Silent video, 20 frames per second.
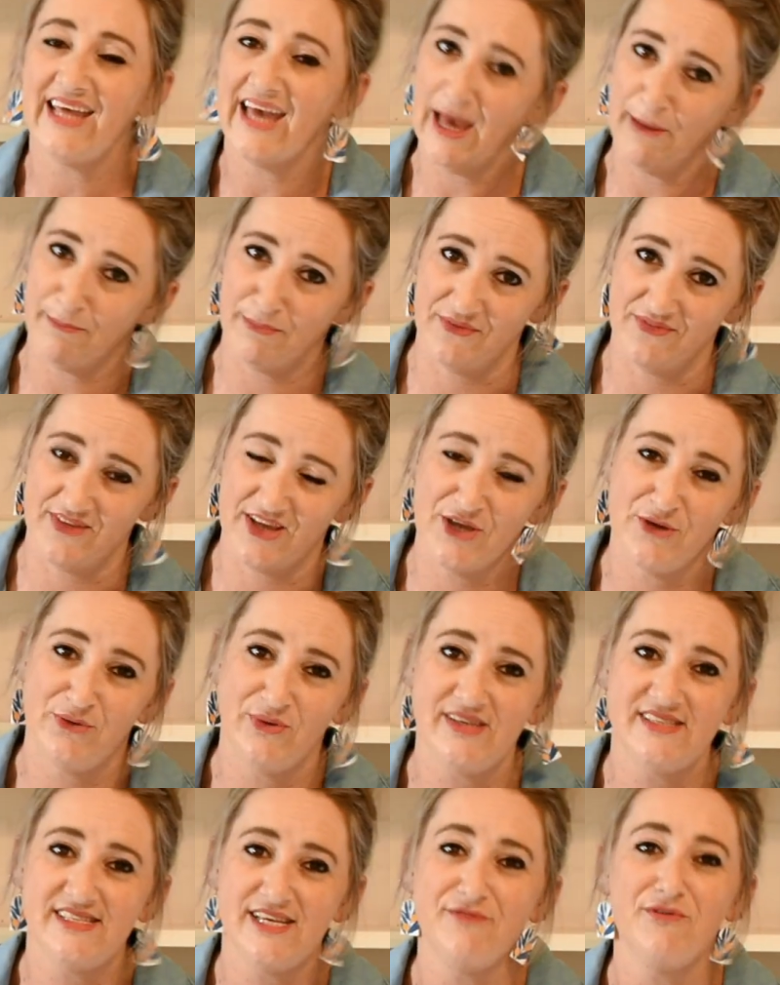happen that you
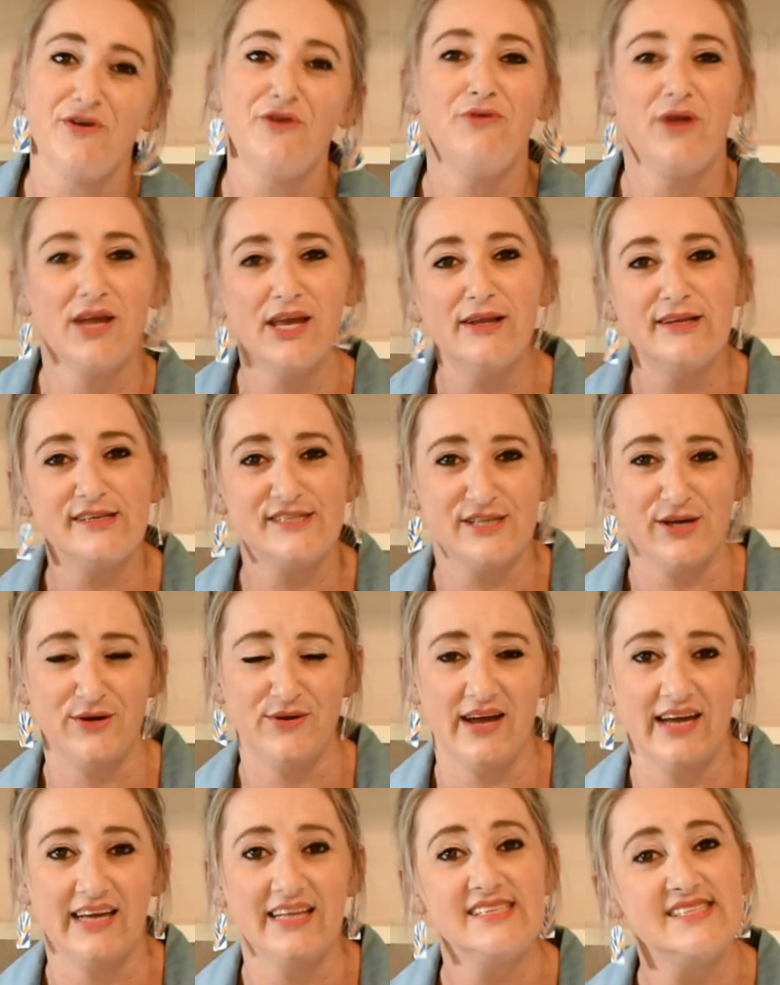receive a regular
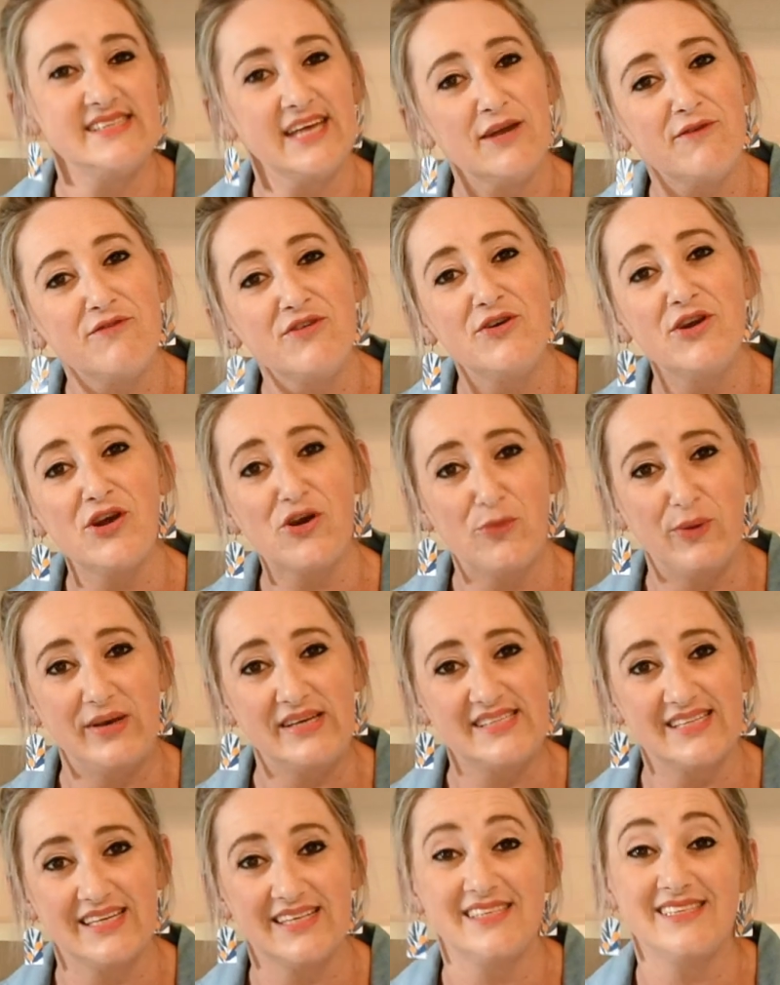soda instead of the
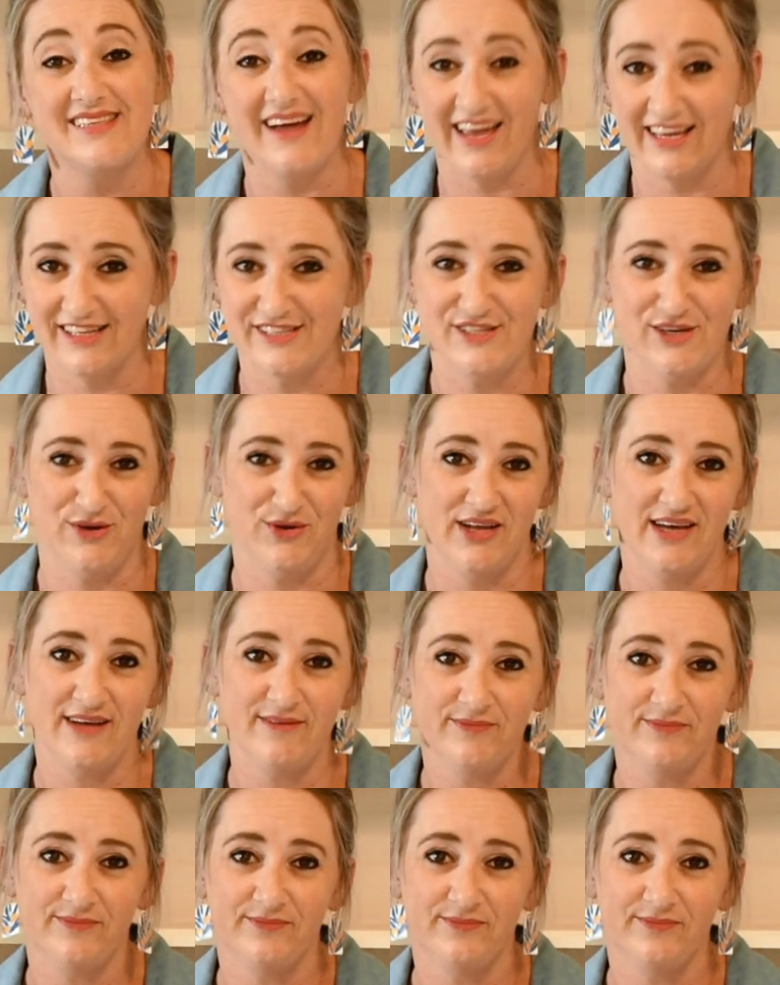requested diet soda.